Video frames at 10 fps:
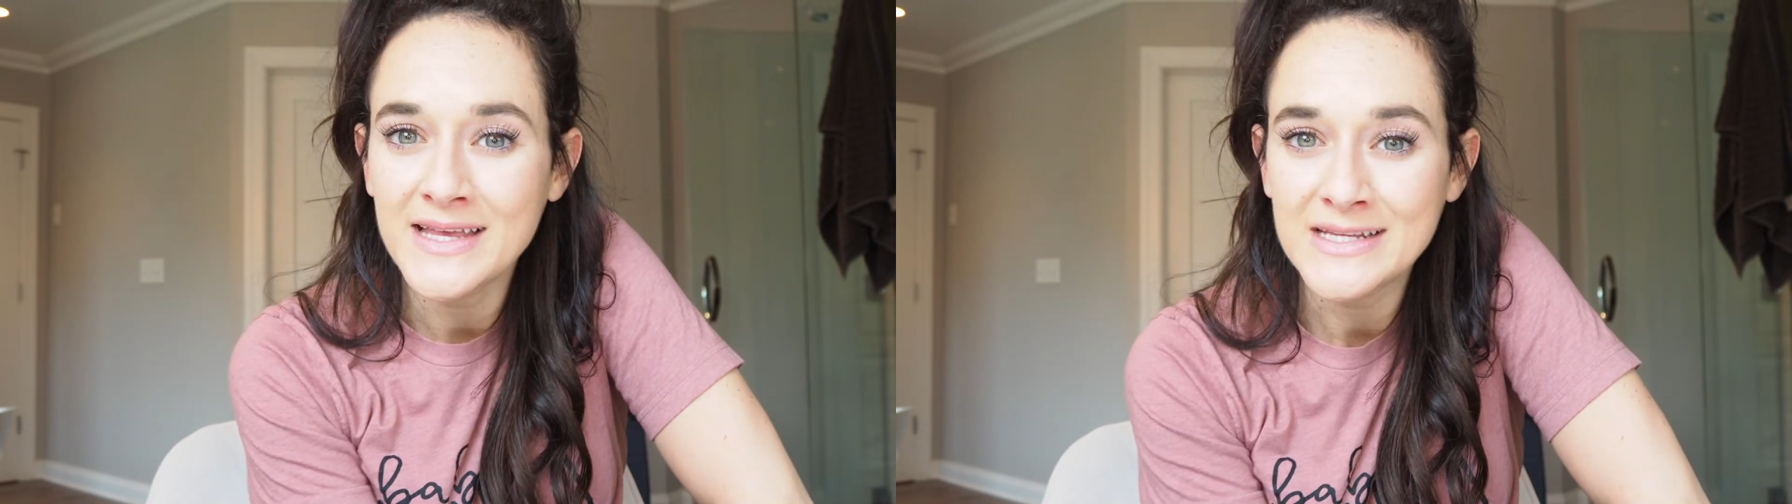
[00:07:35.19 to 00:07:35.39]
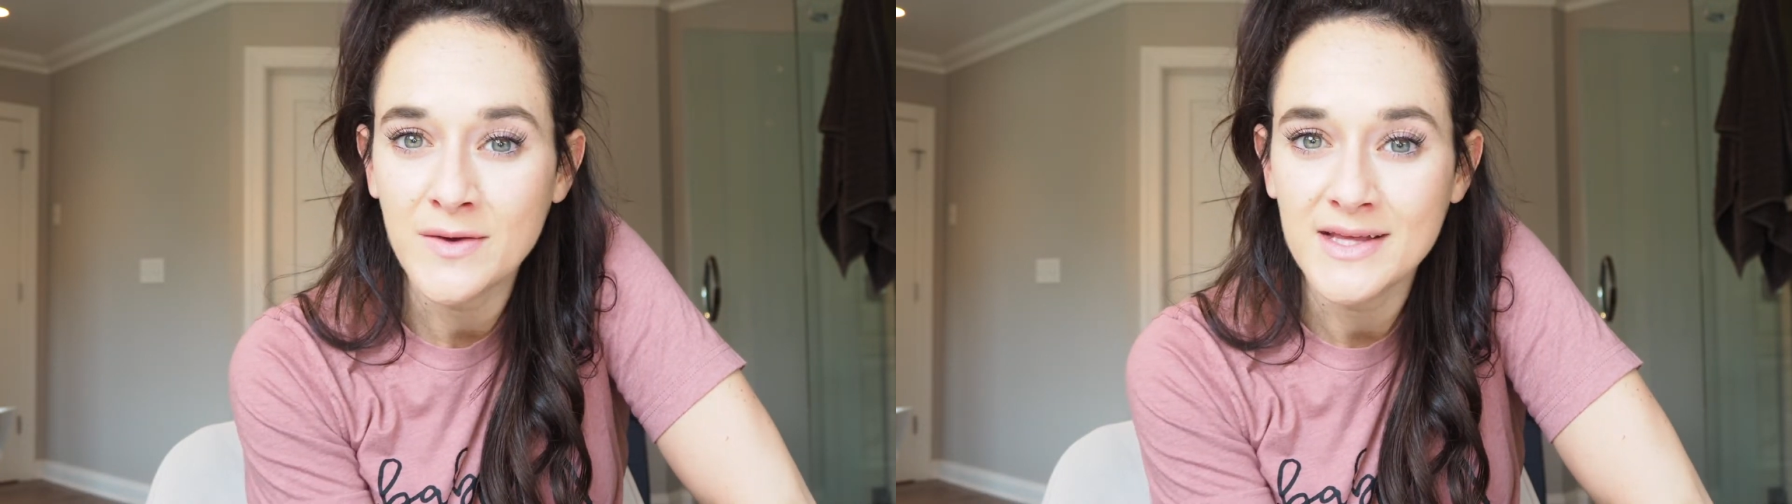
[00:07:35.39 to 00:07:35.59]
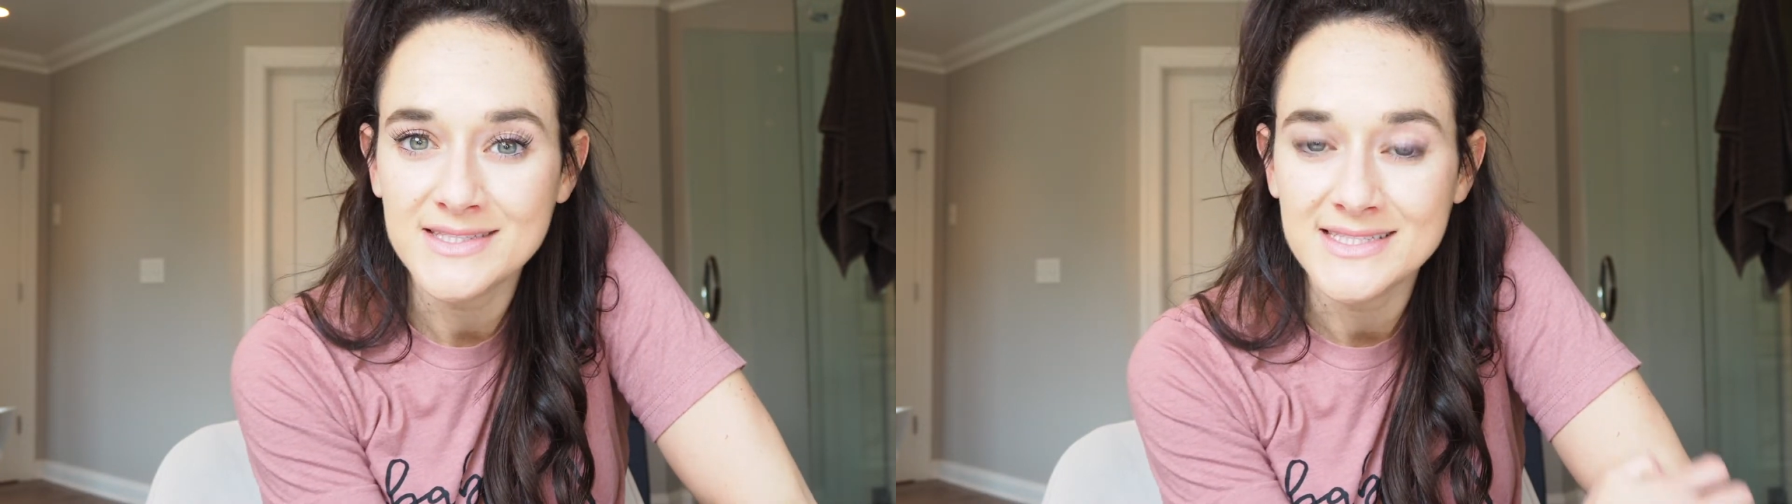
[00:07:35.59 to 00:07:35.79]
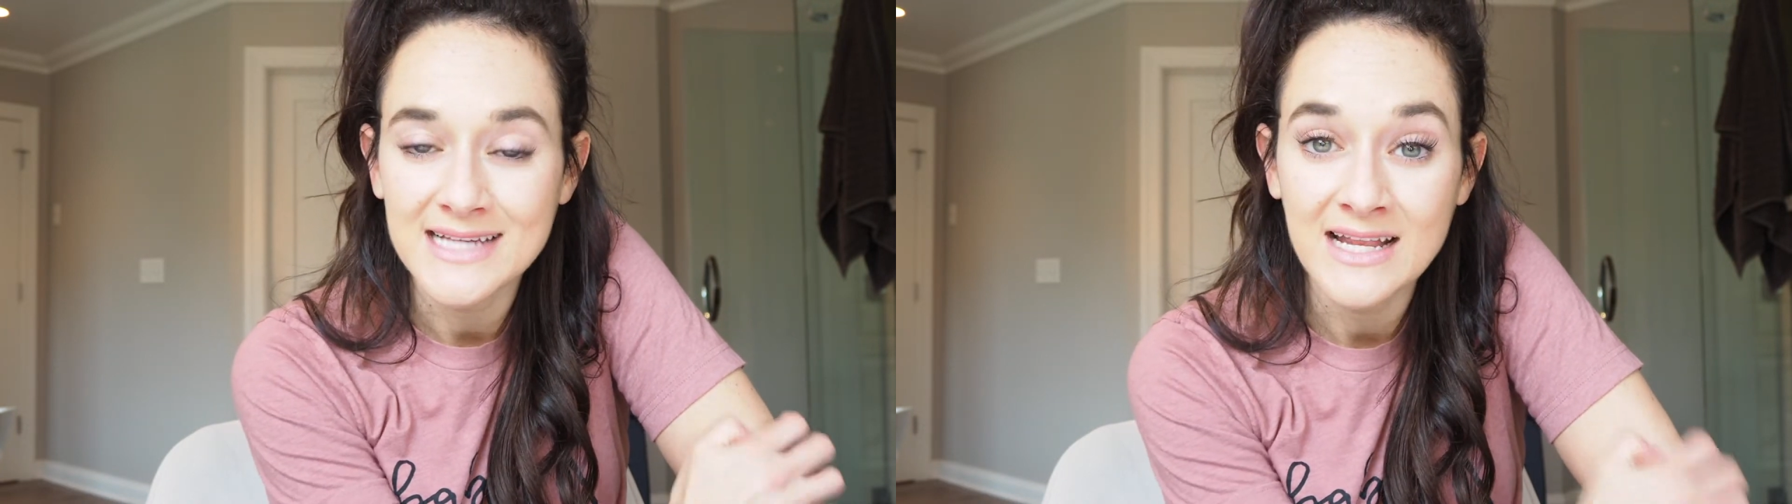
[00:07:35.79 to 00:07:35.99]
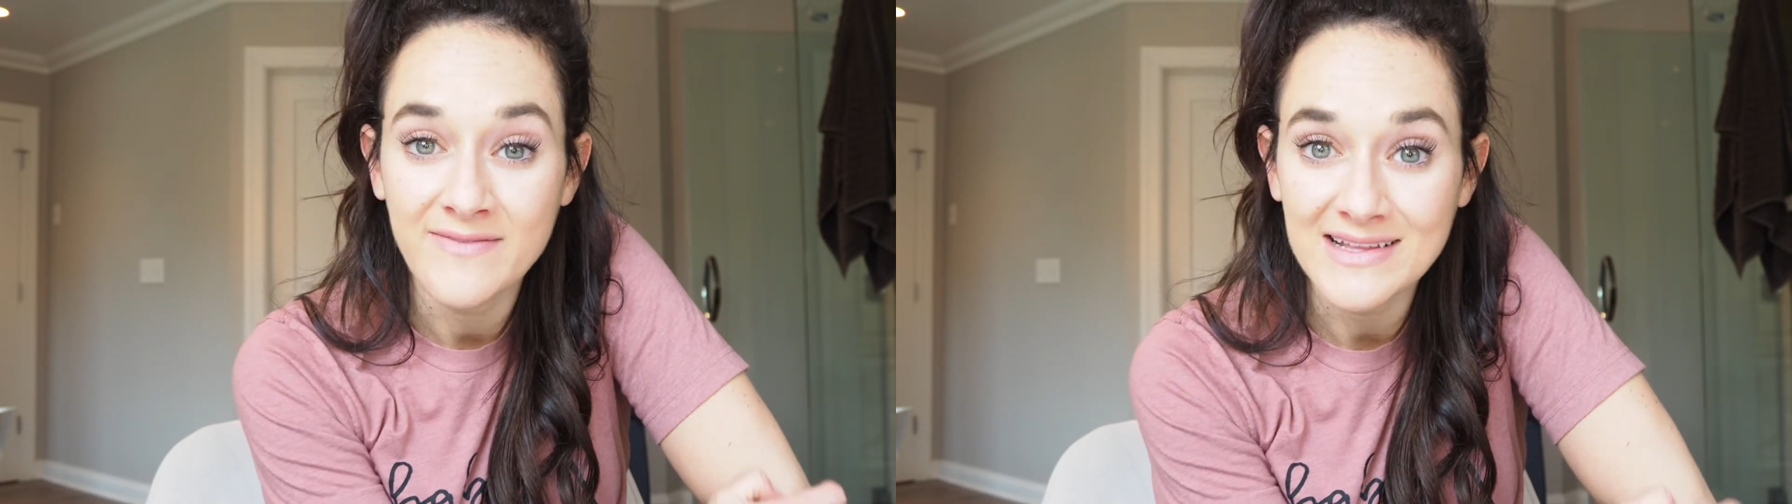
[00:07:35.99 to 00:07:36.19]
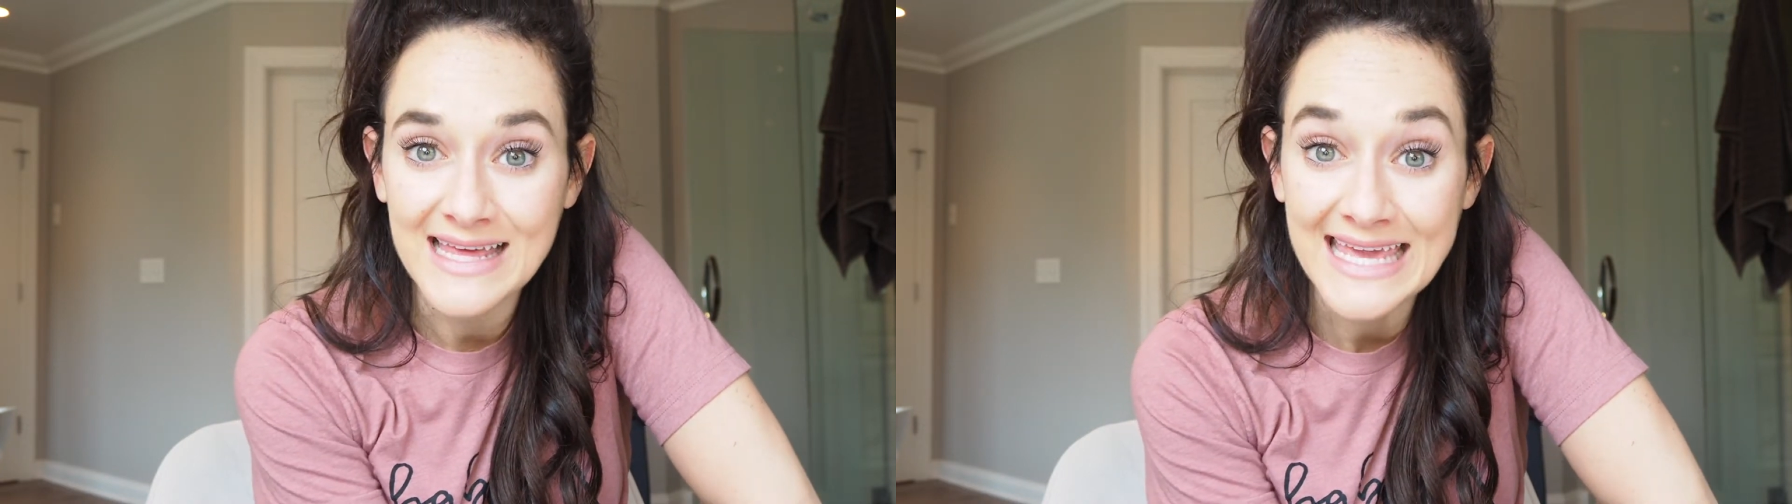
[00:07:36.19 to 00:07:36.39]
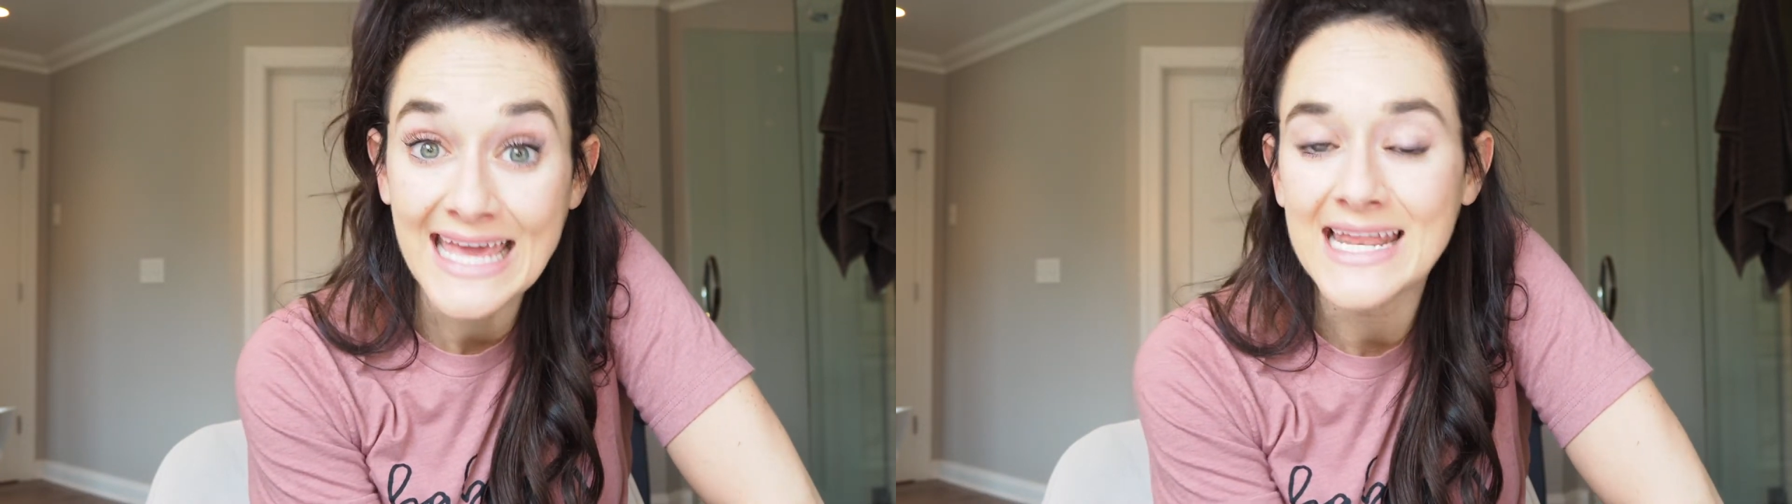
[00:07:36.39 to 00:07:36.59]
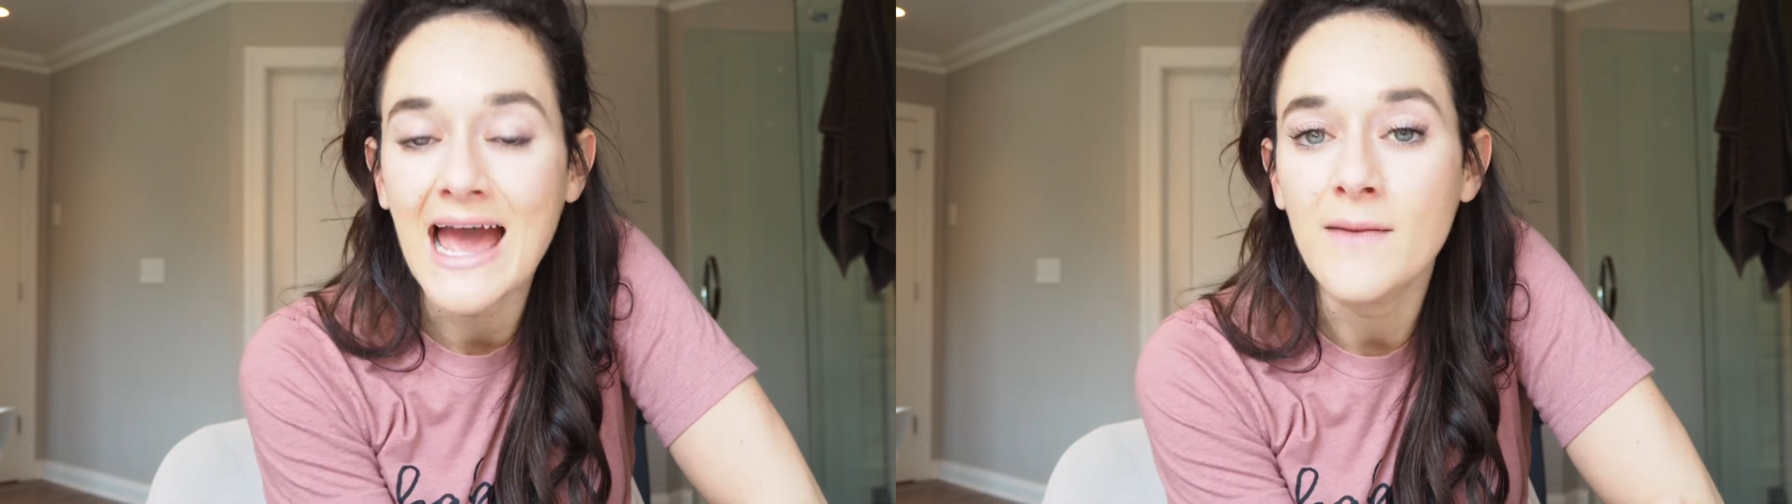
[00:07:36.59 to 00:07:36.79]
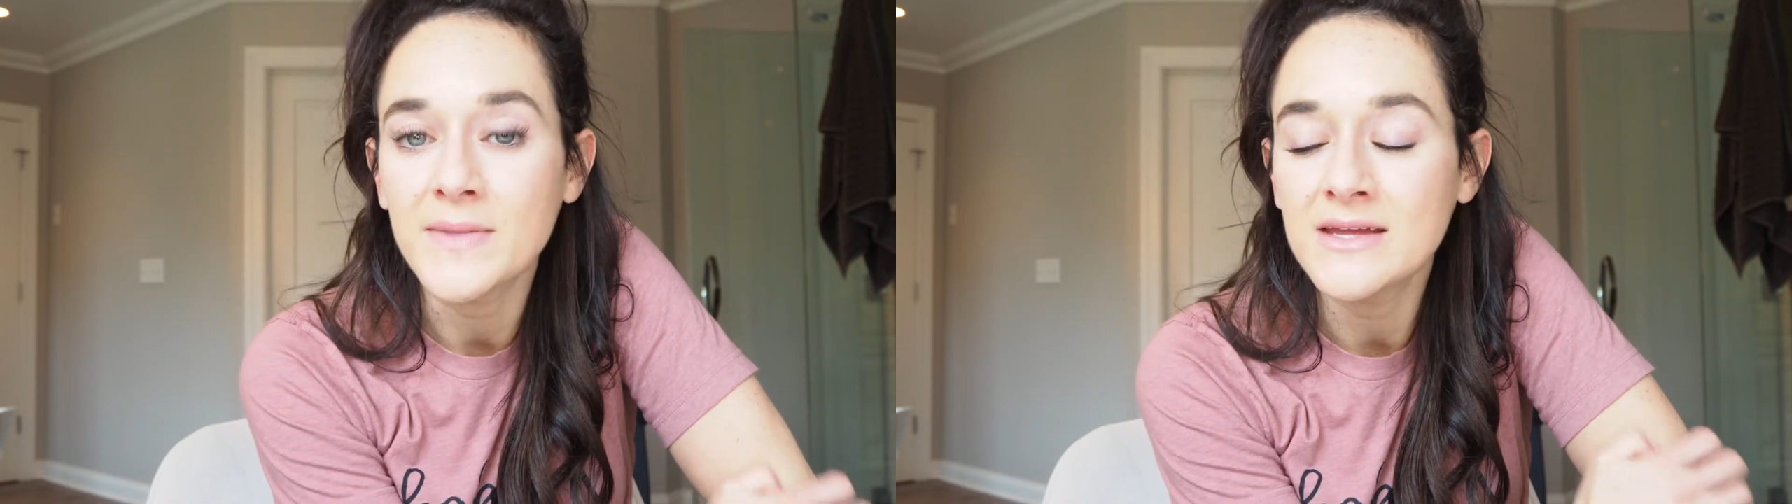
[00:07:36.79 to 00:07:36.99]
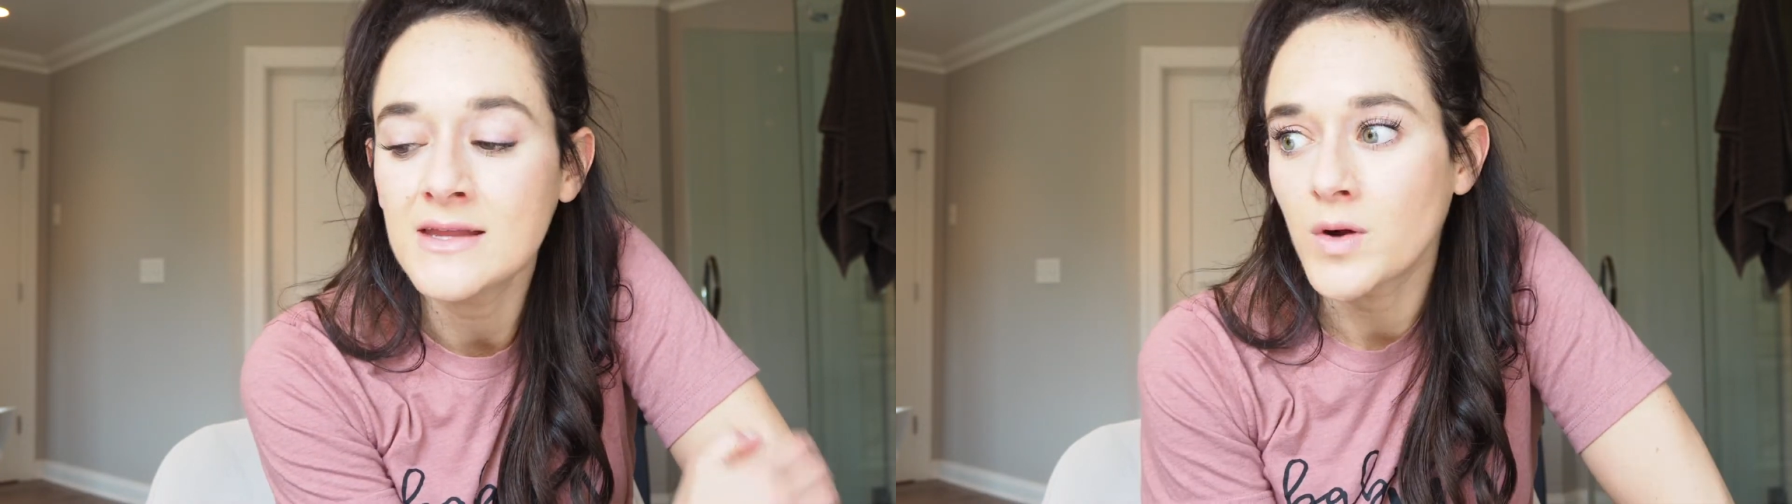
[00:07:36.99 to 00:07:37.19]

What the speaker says: I know that's a side effect that can happen,